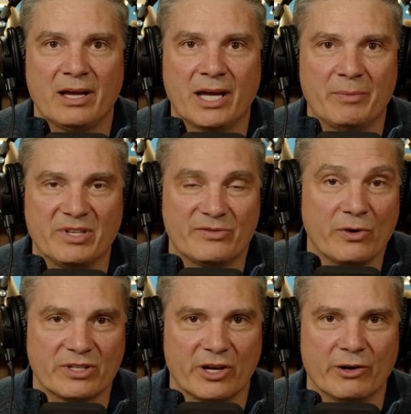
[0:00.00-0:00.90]
these
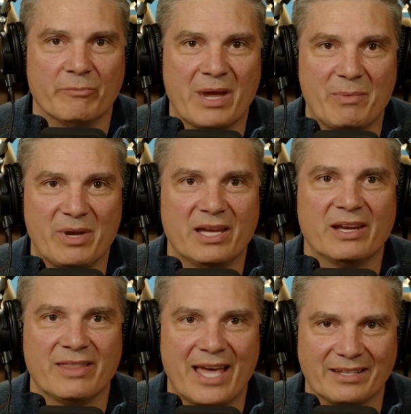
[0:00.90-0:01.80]
folks that are maybe
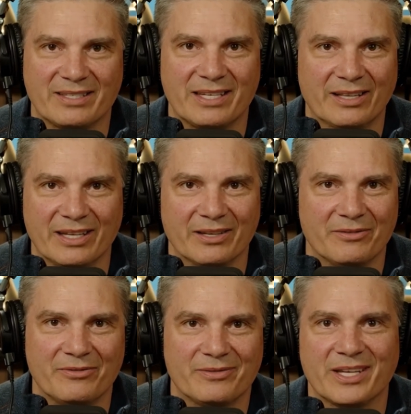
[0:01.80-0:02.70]
hitting that ceiling
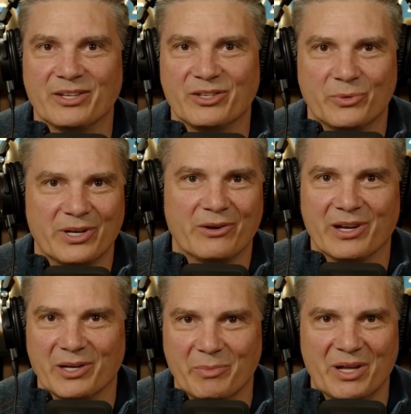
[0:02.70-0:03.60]
of 10 to 20
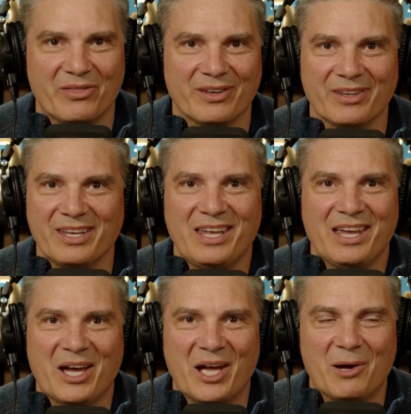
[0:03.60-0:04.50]
grand a month, and
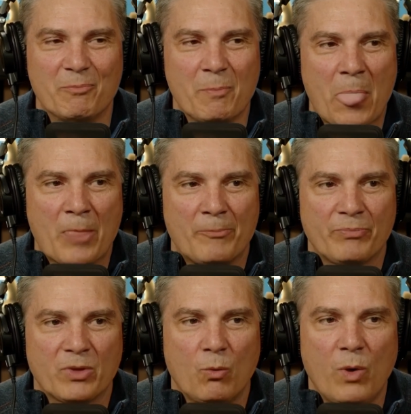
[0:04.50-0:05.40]

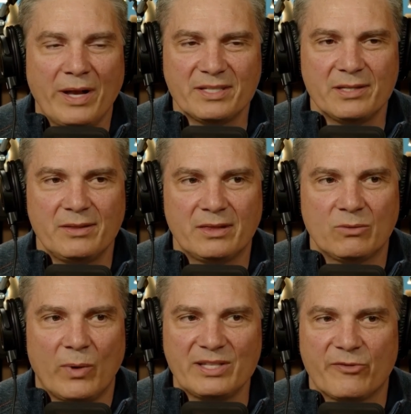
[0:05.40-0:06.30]
what's
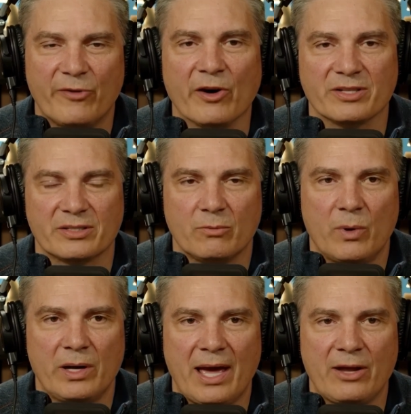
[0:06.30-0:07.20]
first?
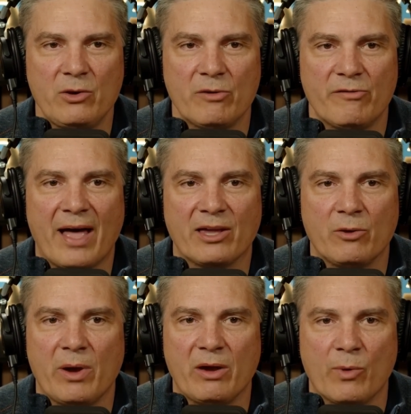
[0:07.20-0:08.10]
How do you
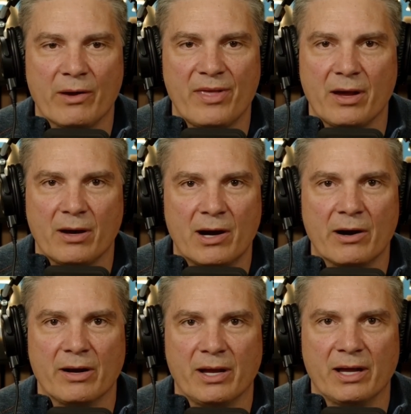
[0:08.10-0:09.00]
evaluate where they are
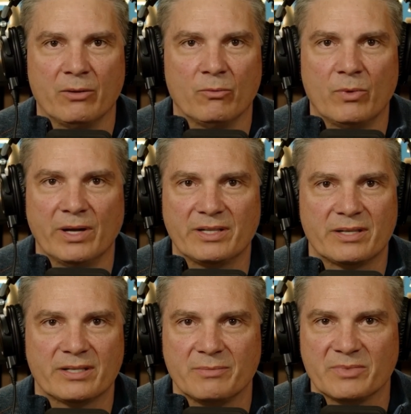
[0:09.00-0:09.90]
and what
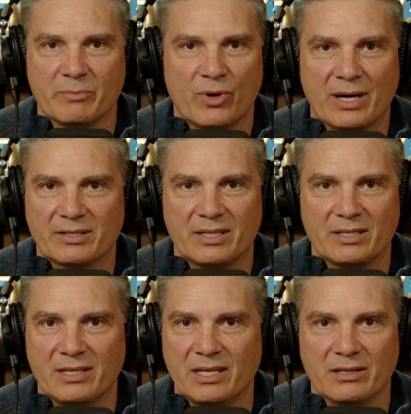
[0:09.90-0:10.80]
systems and processes
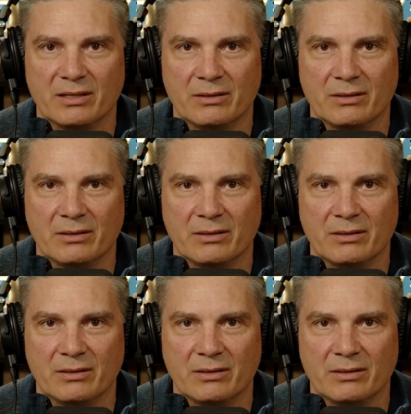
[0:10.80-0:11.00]
need to